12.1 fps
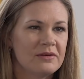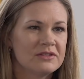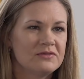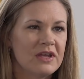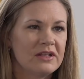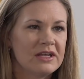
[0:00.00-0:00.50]

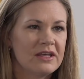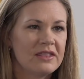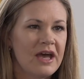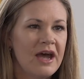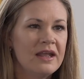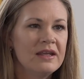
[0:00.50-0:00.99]
was failing at
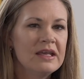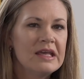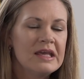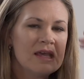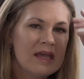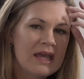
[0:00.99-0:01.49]
that,
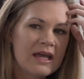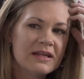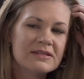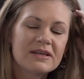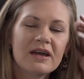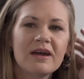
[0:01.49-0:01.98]
and.